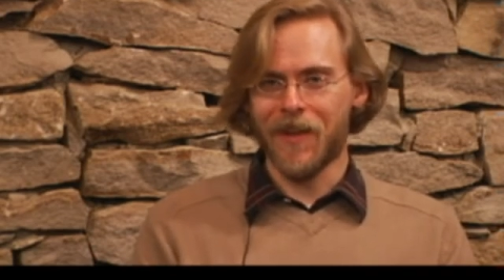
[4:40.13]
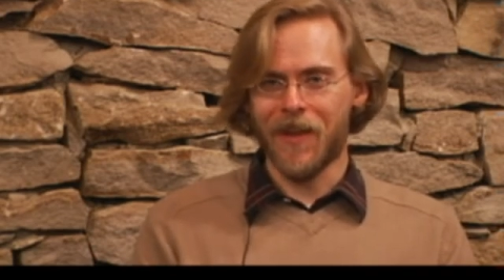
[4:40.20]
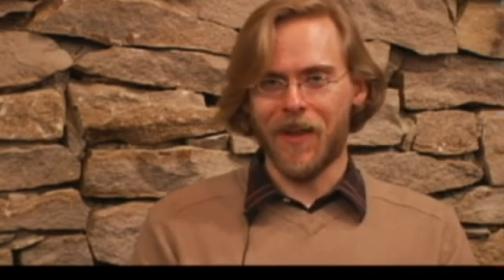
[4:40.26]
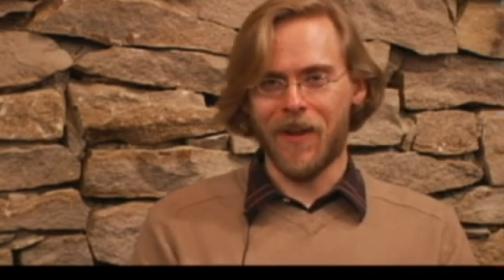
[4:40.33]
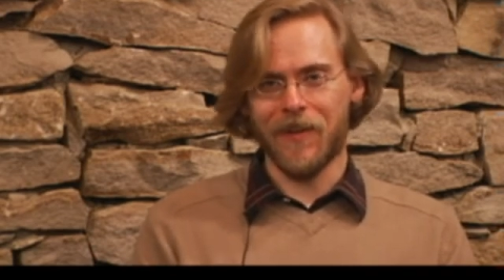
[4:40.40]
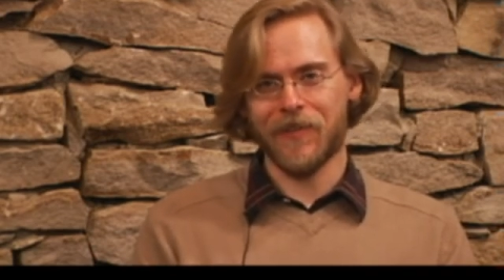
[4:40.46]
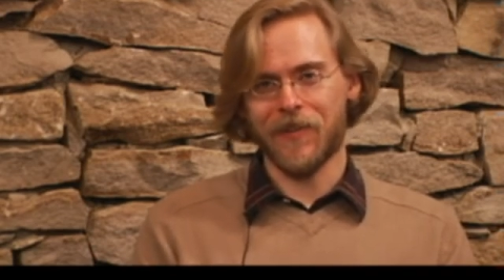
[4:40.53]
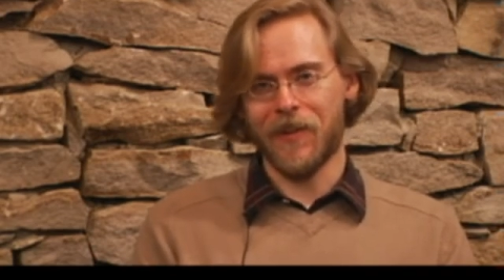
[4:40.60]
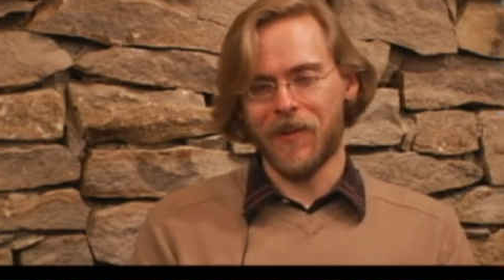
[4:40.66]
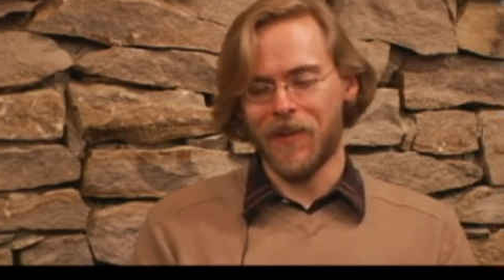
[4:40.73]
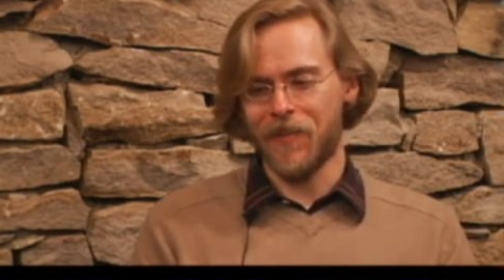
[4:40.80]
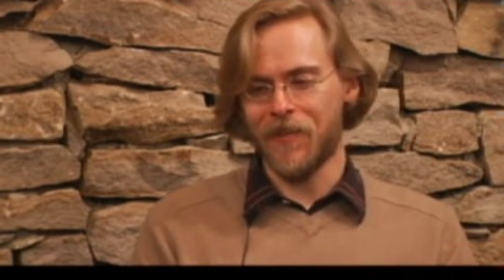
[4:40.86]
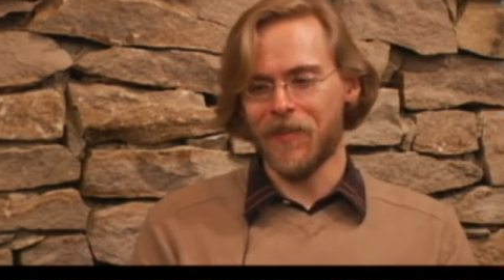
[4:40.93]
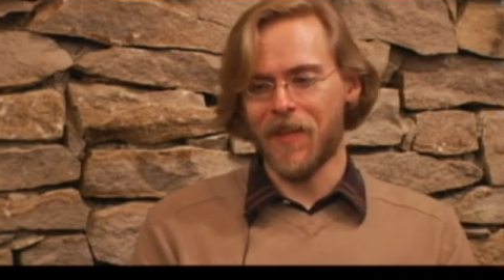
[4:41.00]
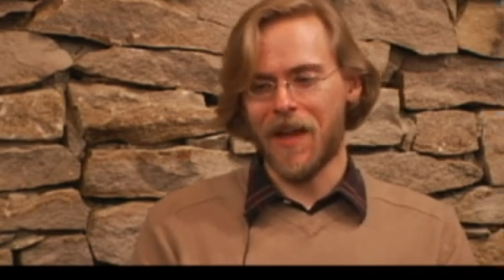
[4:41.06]
And I said,
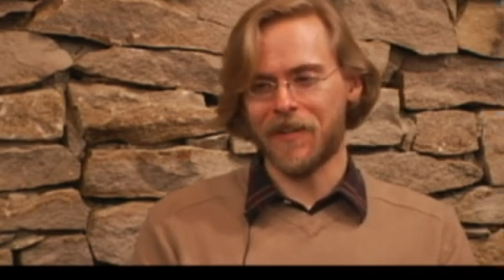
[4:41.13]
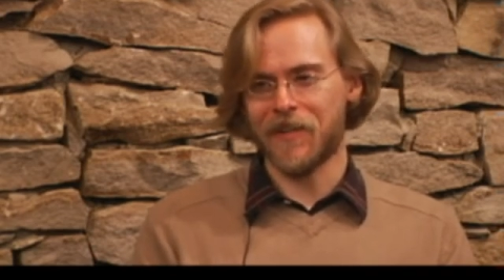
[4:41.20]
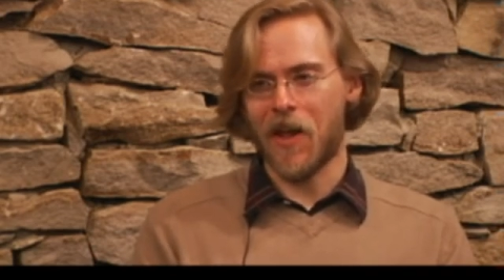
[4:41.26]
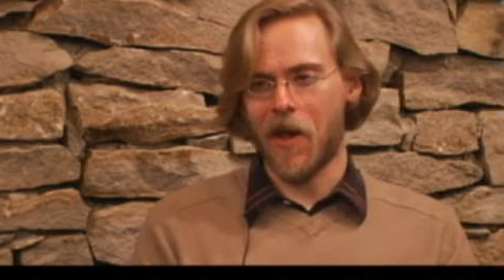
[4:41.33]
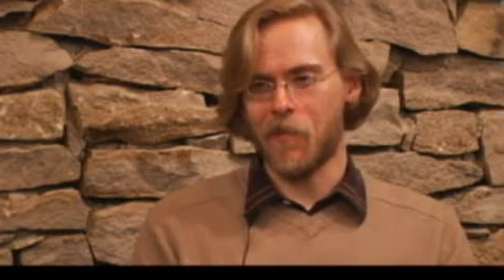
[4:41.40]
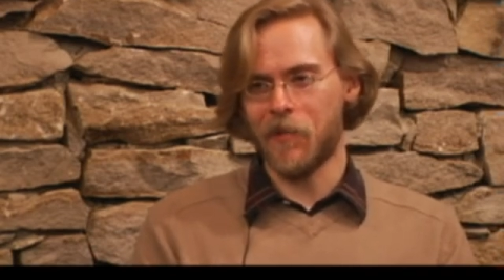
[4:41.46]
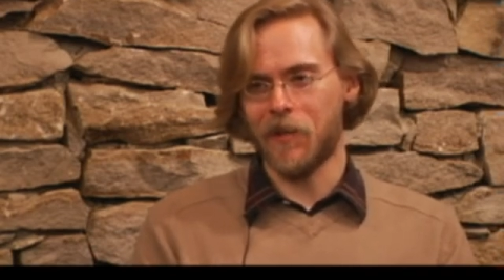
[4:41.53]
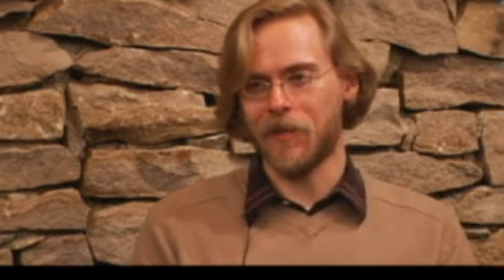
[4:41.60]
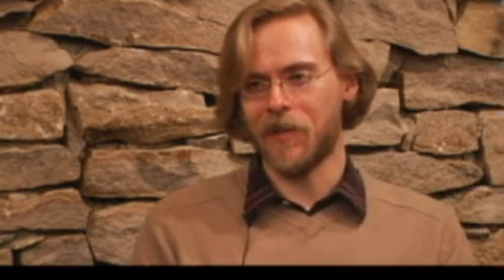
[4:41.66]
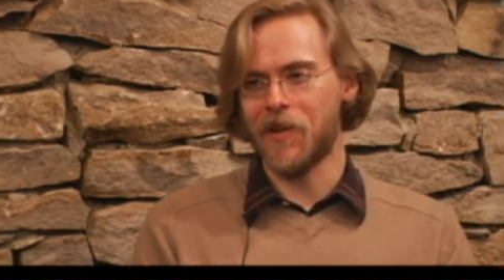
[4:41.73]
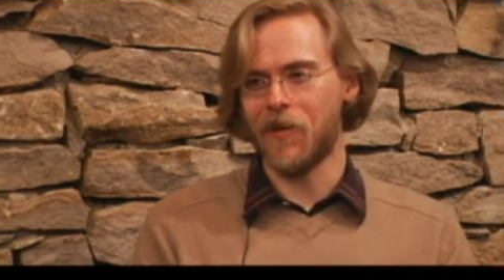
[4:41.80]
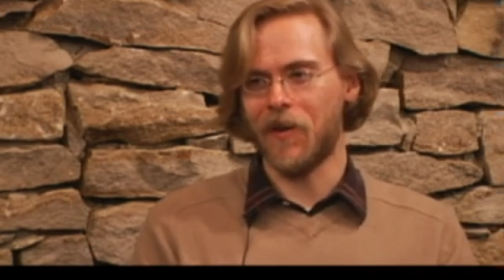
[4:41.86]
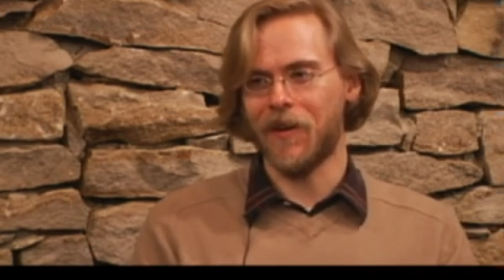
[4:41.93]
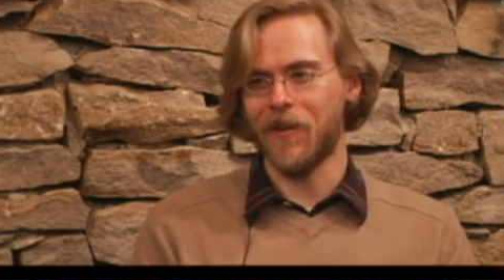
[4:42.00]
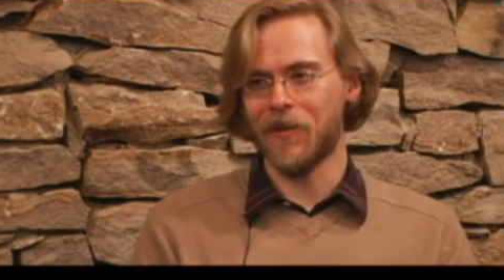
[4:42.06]
and that's happening
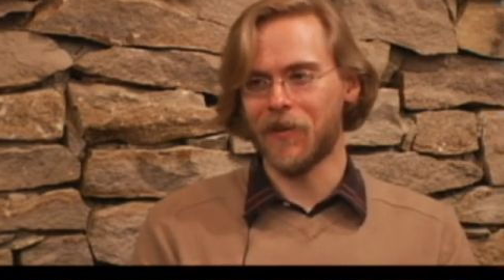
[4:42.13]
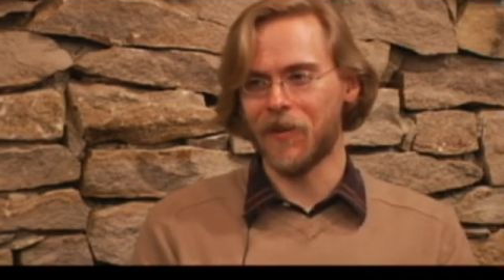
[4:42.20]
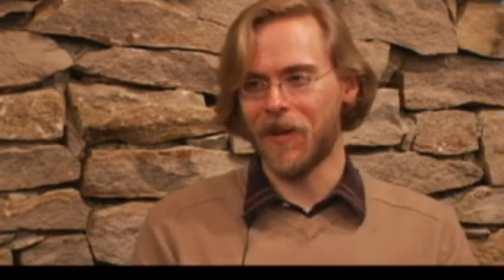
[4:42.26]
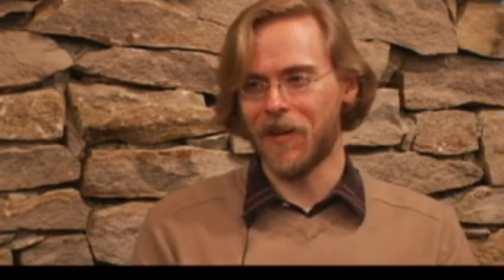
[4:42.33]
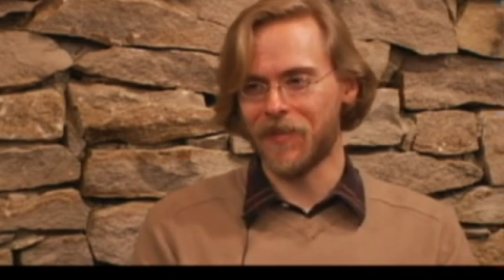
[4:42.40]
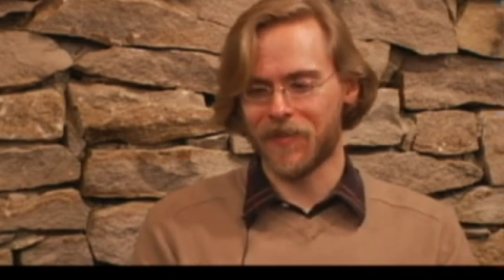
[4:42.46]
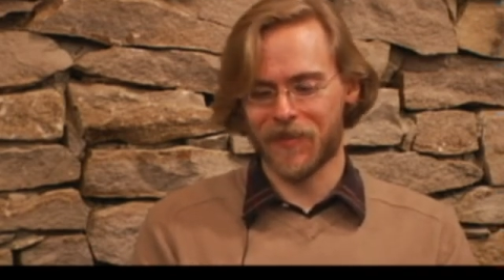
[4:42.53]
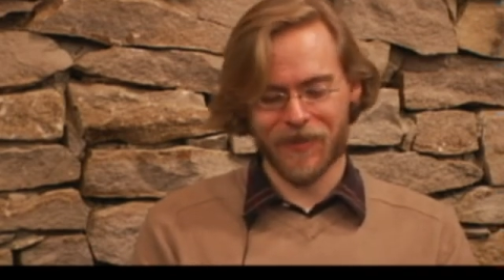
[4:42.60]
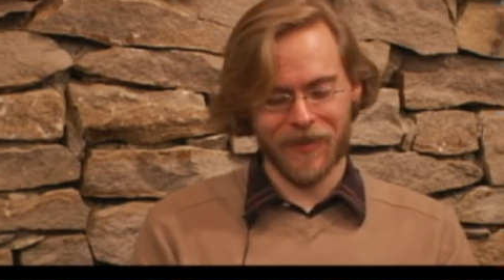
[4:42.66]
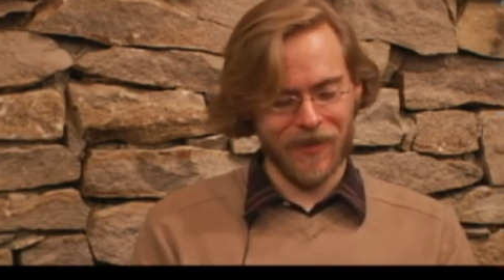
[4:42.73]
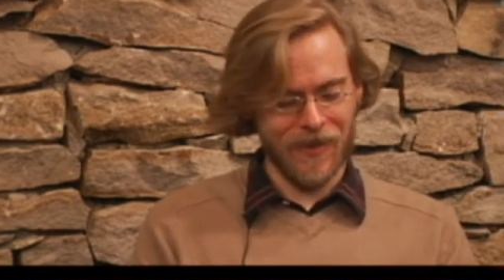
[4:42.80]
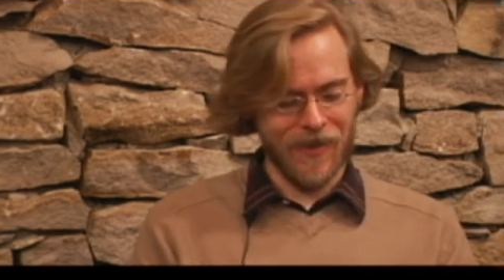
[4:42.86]
here at Hillcrest.